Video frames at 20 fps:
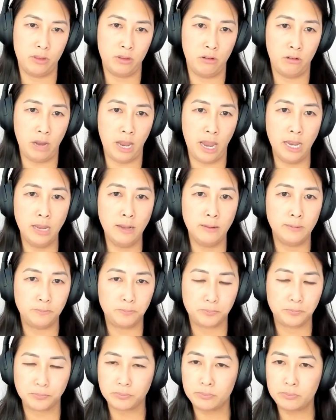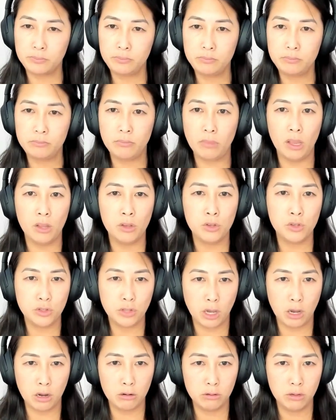Okay.
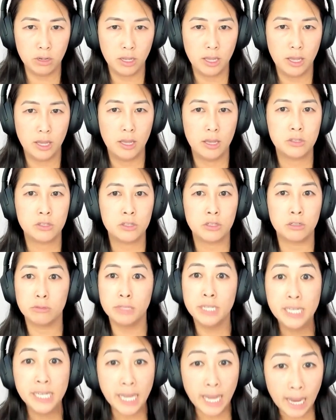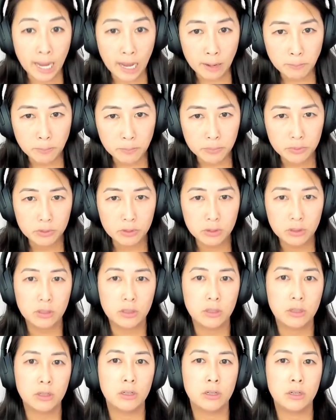So to recap,
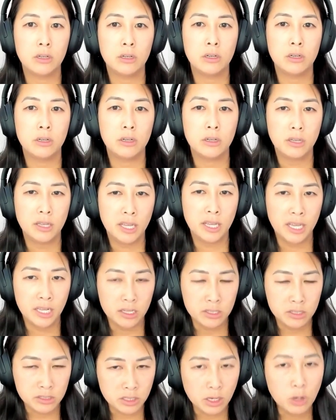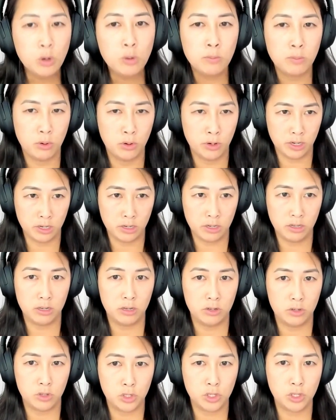it is so important
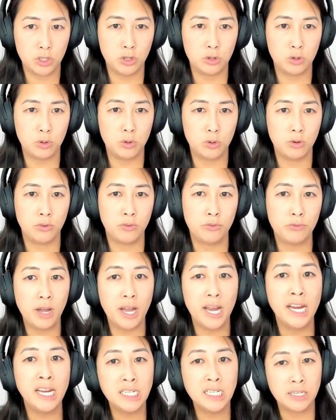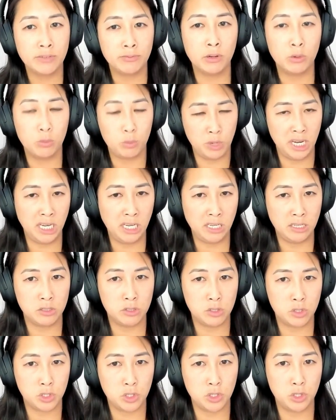to find different
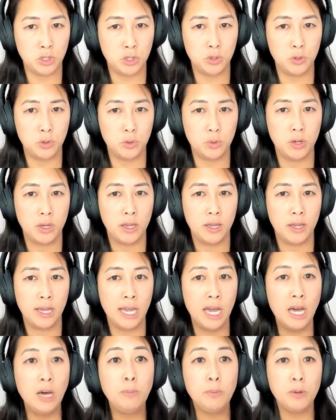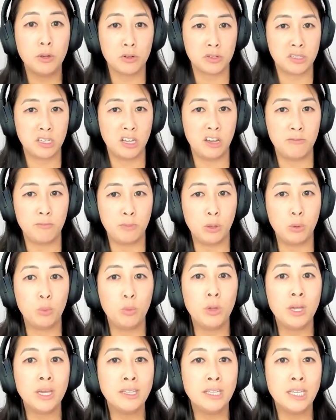ways to help yourself be
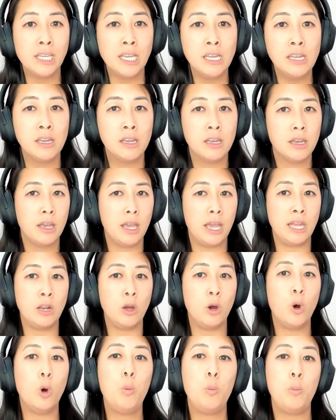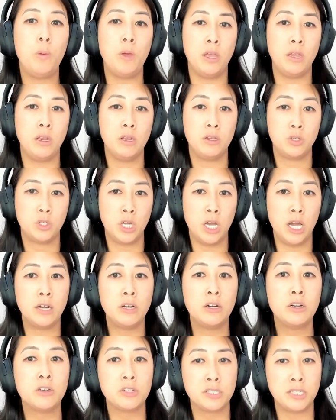willing and open to
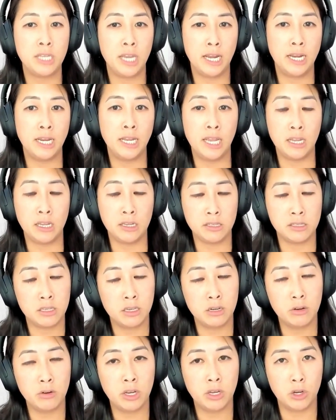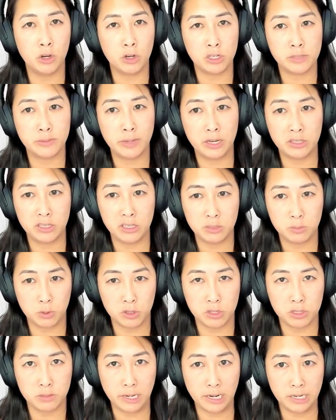understanding and considering your spouse's
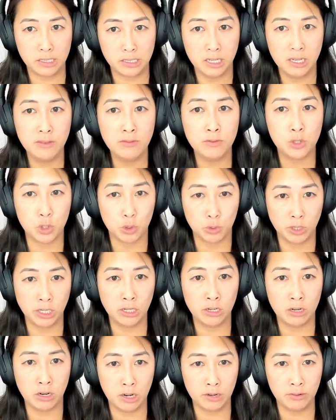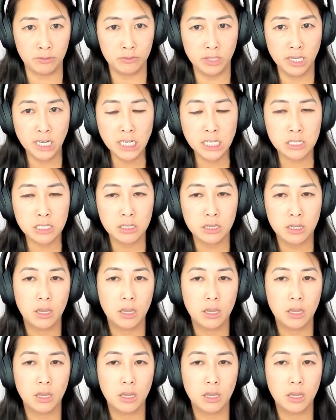perspective during conflict.